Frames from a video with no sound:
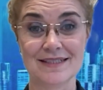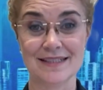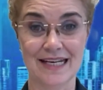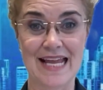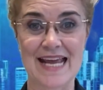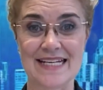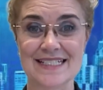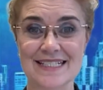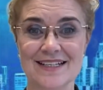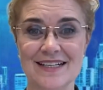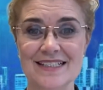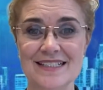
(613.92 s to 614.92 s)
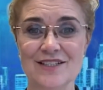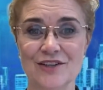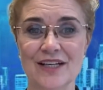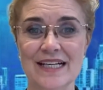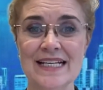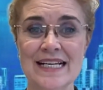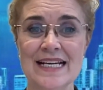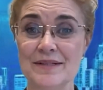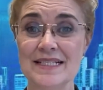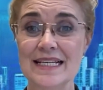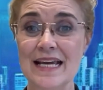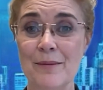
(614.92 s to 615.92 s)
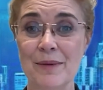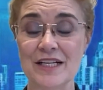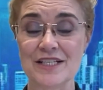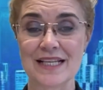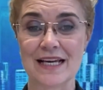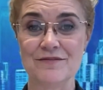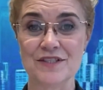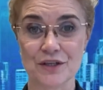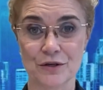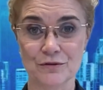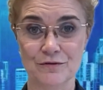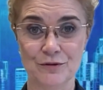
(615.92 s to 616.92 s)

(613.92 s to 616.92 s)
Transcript: land size, sorry, see how much they've sold